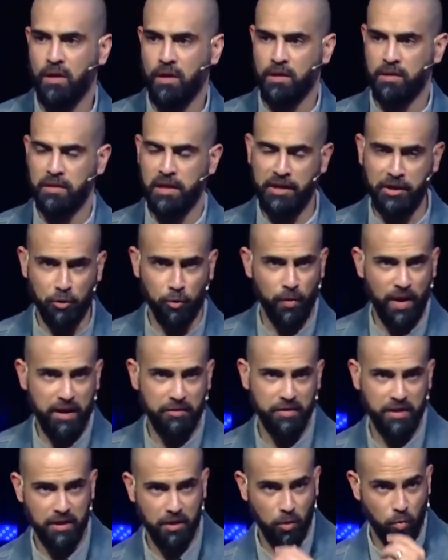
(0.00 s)
Leonard
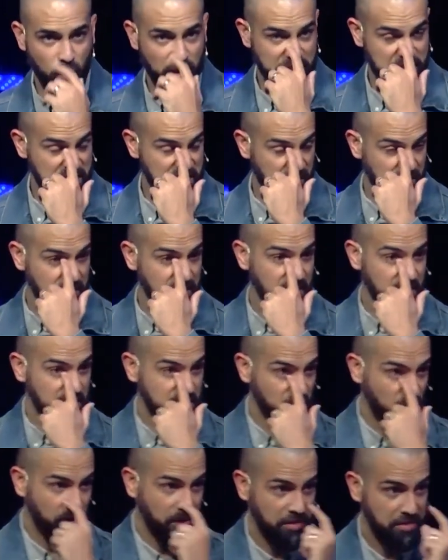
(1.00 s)
Ravenhill once said this:
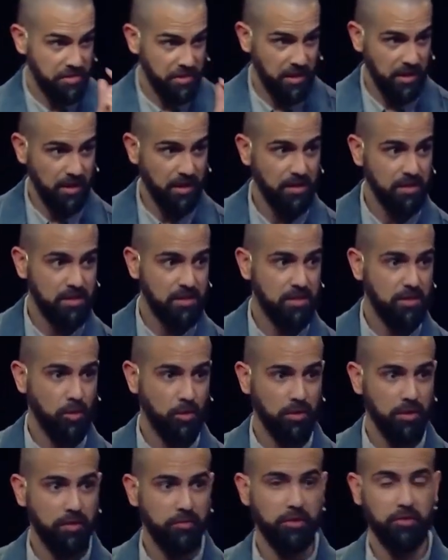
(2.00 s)
are the things you're
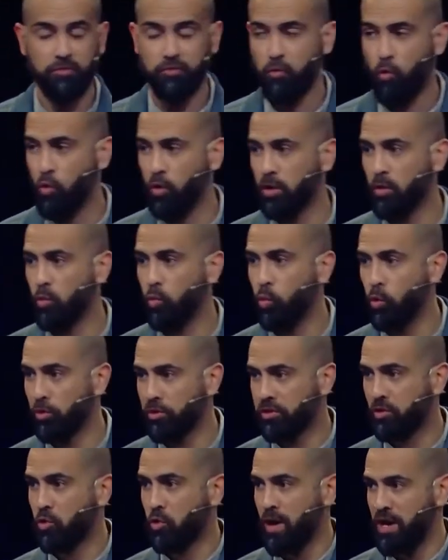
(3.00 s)
living for
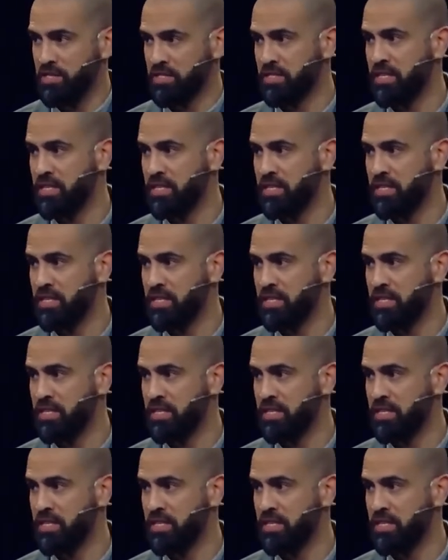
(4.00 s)
worth Christ